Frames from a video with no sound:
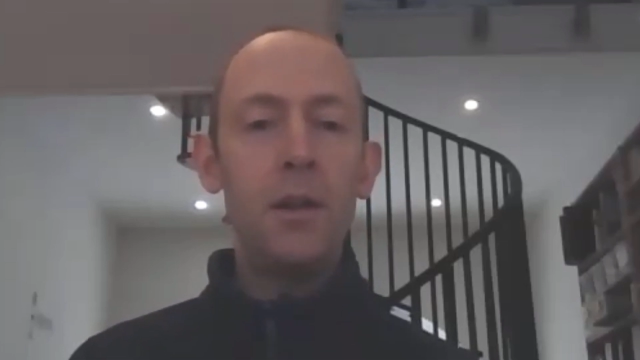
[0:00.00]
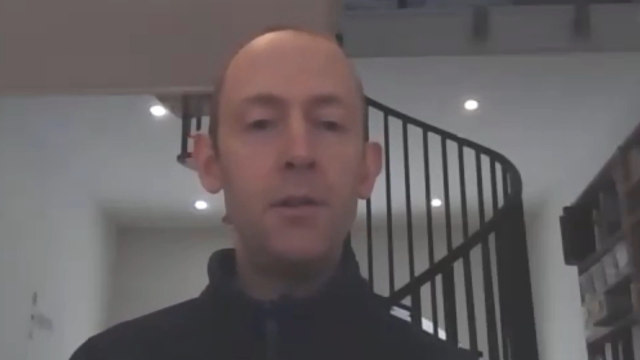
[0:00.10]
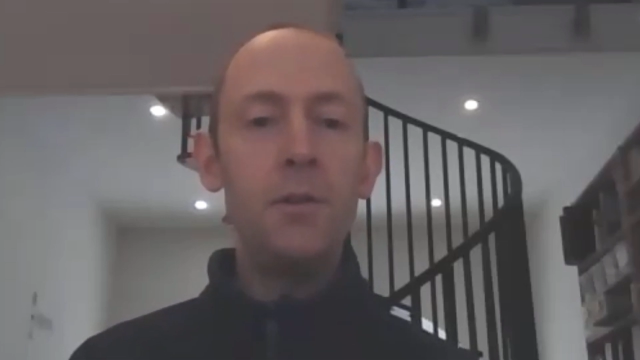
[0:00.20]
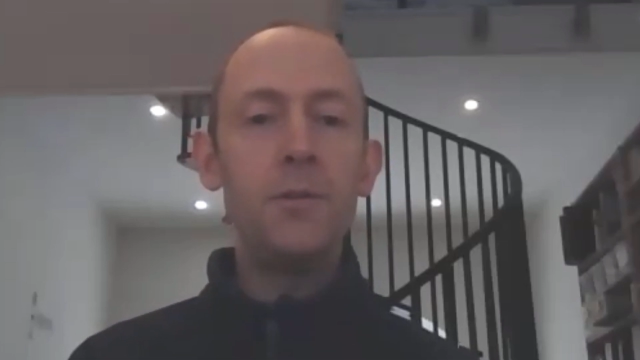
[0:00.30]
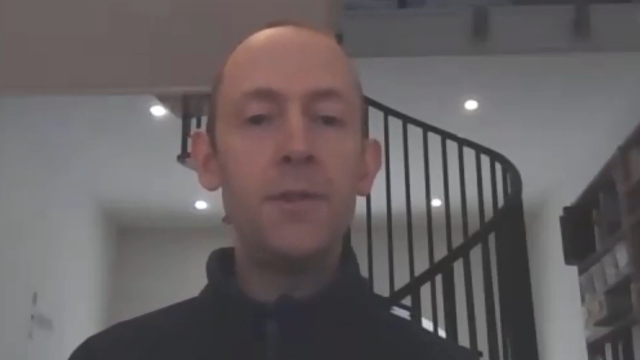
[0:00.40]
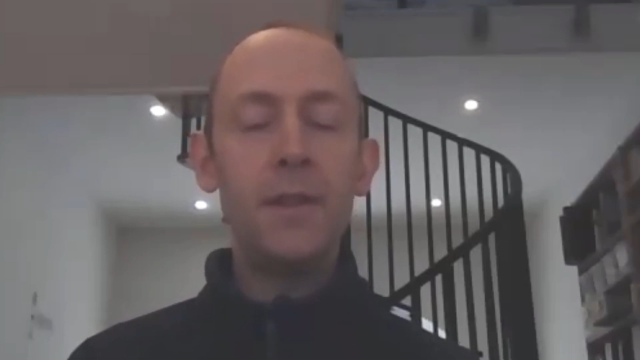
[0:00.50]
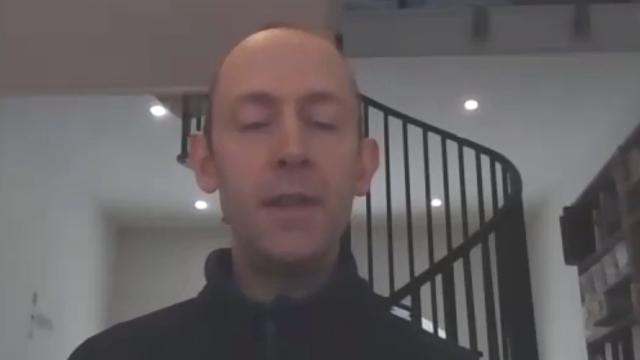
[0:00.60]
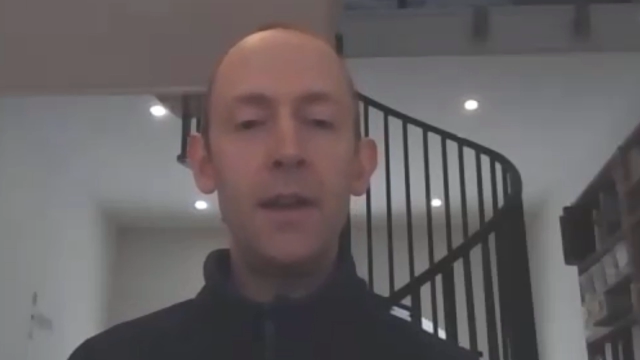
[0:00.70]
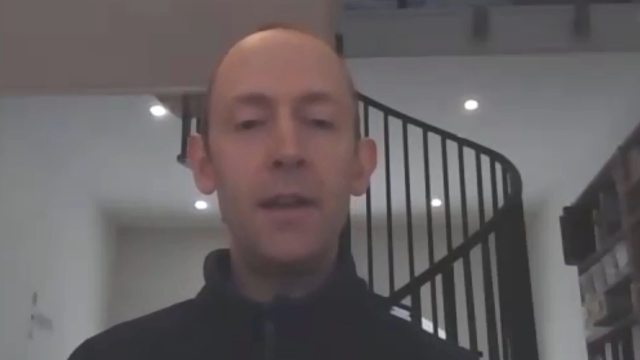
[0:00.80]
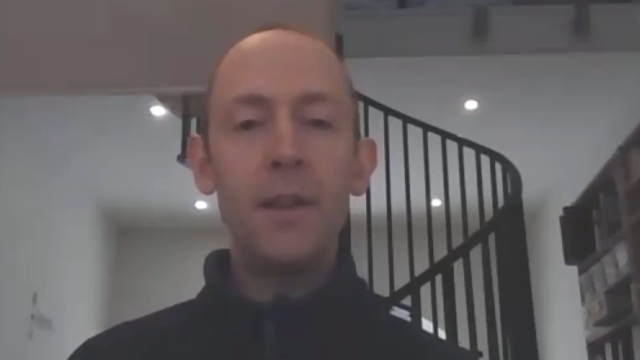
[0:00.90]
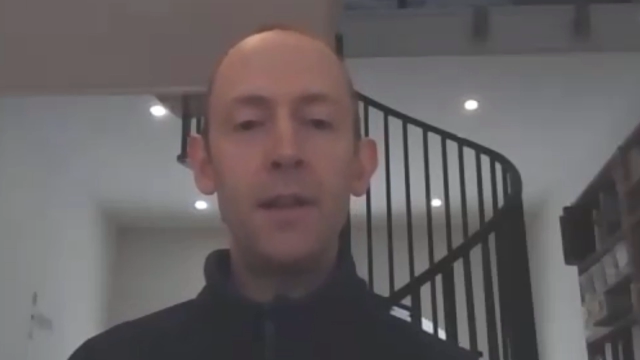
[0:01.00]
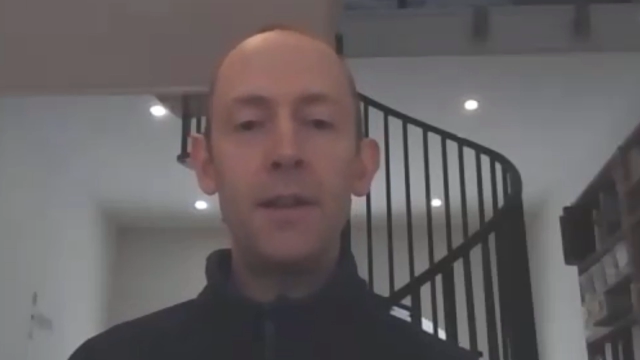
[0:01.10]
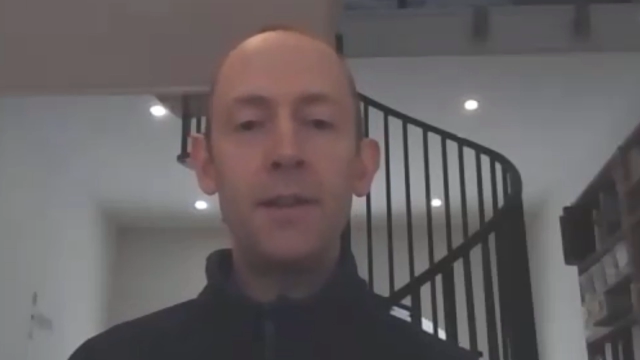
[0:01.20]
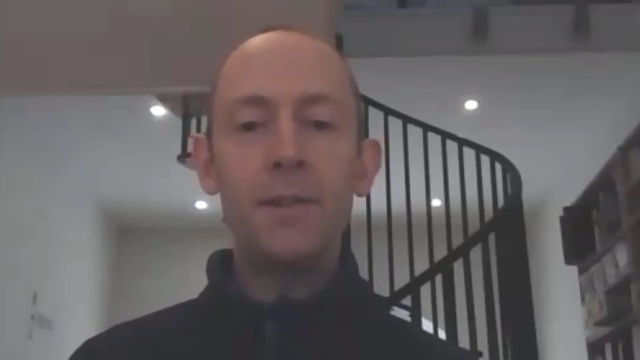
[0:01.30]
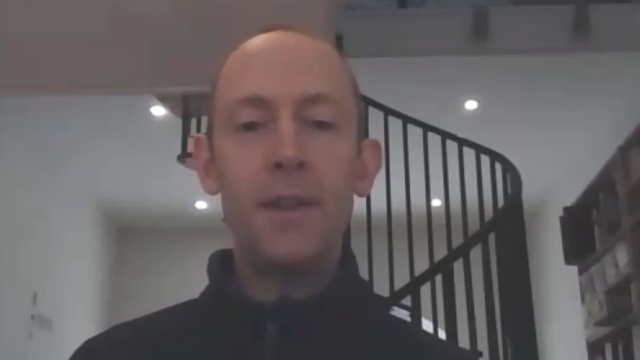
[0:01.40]
and use in their
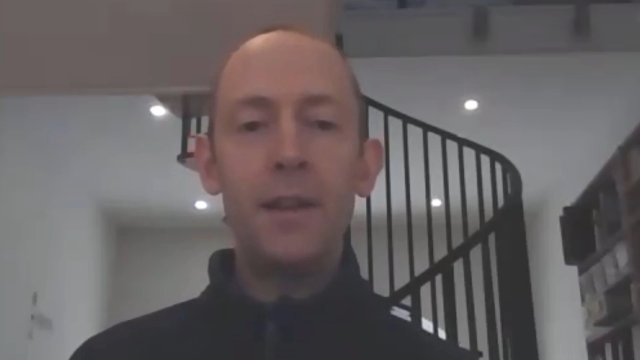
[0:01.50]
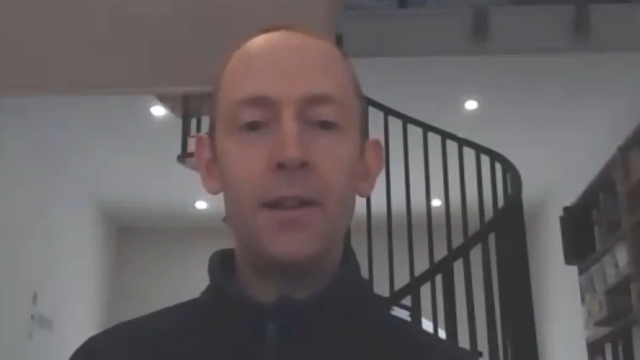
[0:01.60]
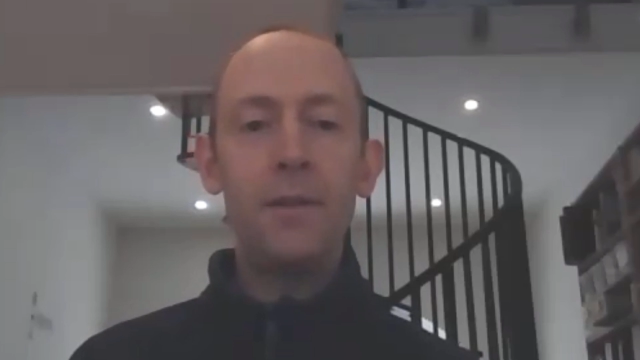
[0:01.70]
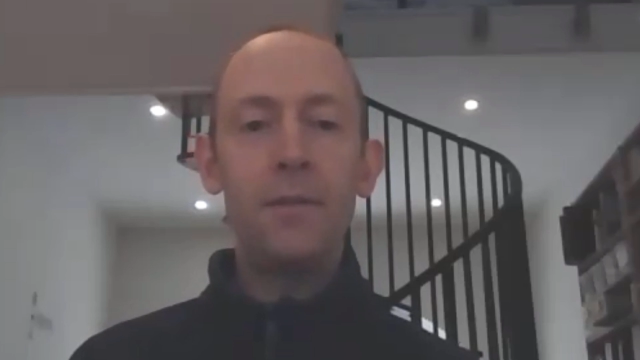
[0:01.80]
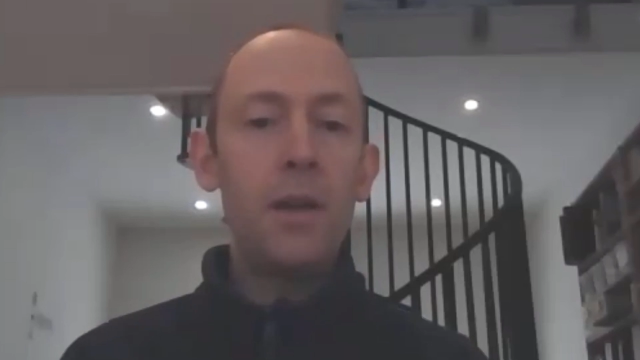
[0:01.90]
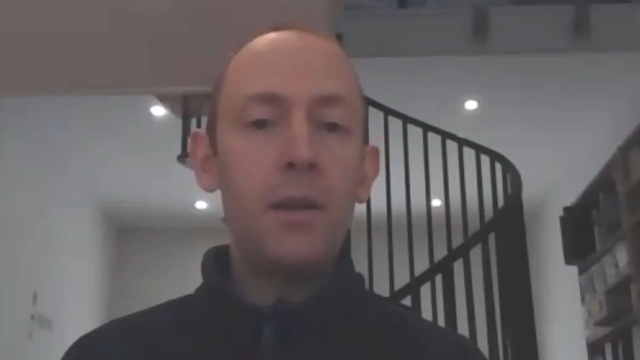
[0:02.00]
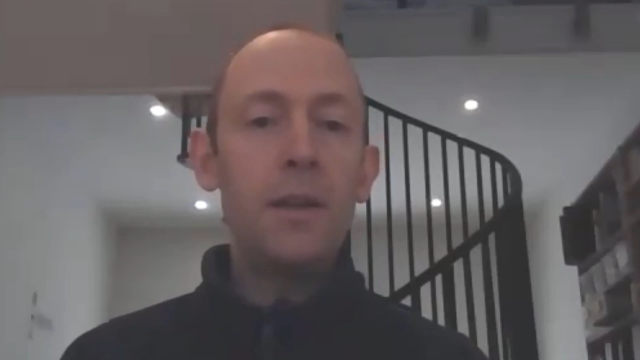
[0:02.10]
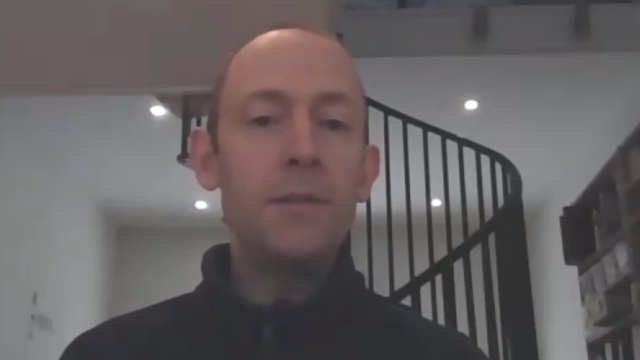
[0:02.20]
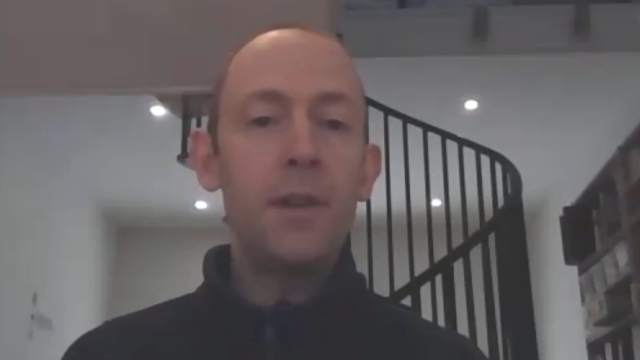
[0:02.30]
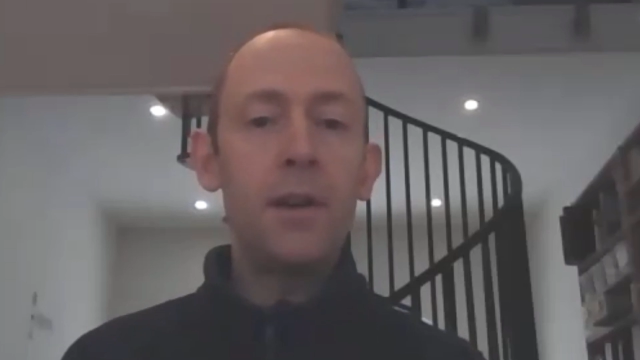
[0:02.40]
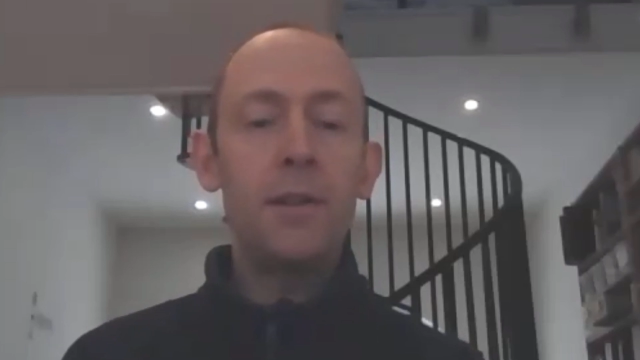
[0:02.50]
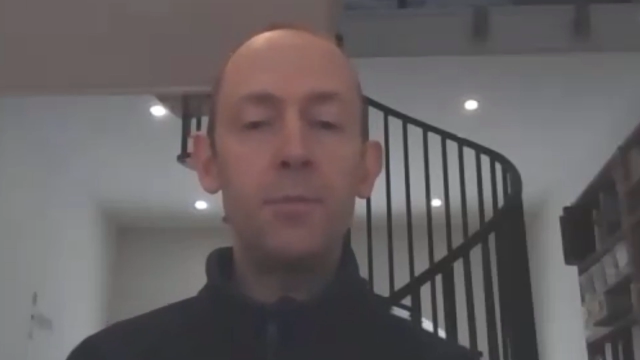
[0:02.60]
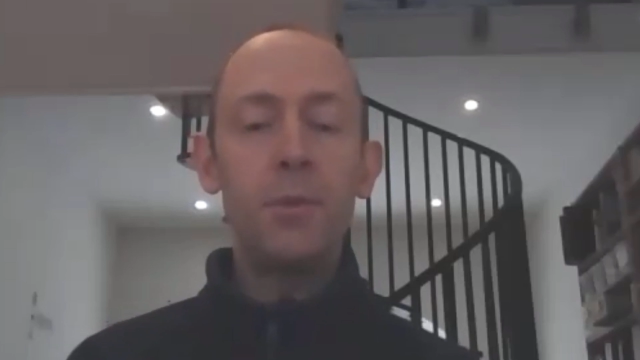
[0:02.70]
day-to-day life in science,